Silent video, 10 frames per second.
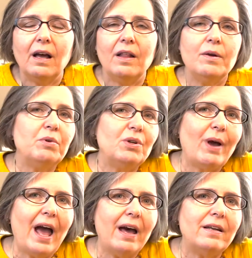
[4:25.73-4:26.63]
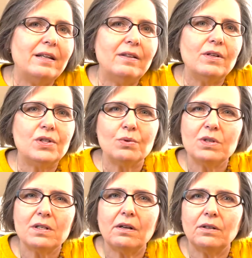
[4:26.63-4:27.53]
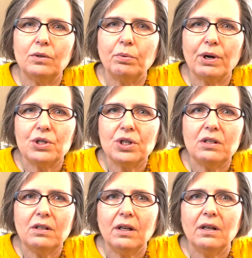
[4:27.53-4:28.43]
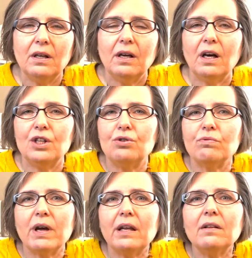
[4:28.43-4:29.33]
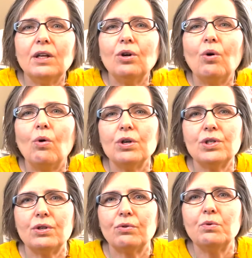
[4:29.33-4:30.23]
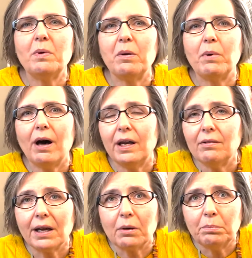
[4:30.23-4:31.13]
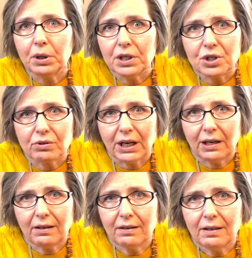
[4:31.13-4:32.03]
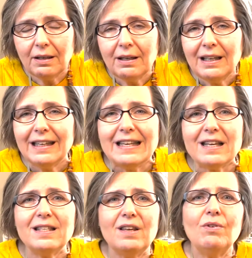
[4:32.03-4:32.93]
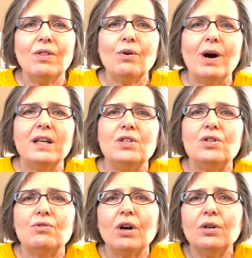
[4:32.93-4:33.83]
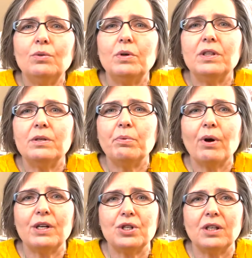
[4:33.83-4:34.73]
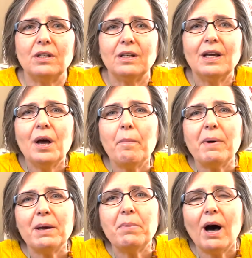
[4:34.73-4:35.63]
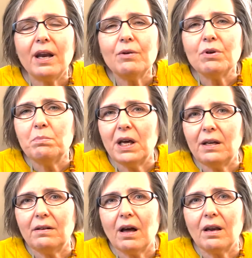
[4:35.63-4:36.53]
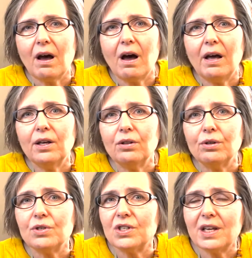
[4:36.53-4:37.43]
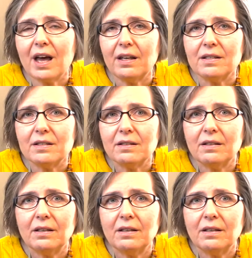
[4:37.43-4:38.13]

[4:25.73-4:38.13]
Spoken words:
And then when you added in the suicidal depression, adrenaline coursed through my body like a bullet train. Yes, even though I struggled with depression, my body remained on high alert status.